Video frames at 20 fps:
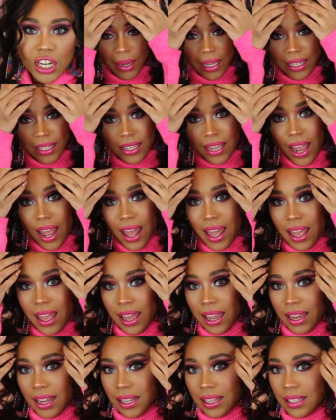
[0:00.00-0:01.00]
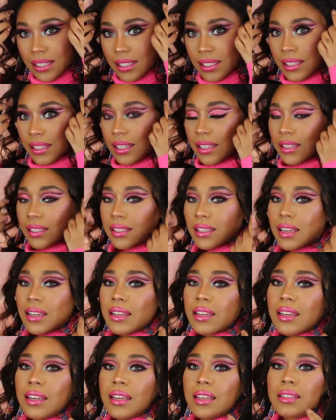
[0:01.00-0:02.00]
But yes, this
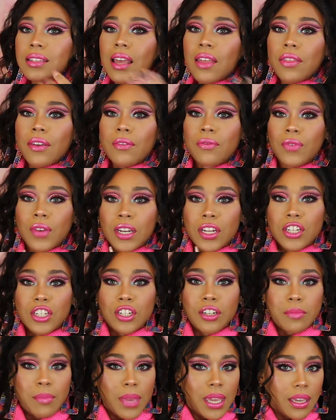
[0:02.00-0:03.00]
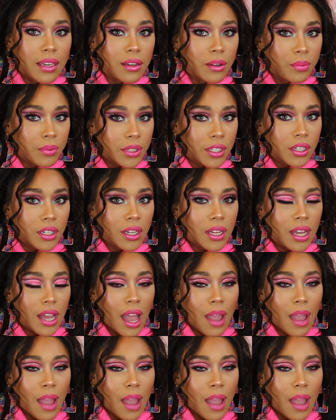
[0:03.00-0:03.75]
is the finished makeup look.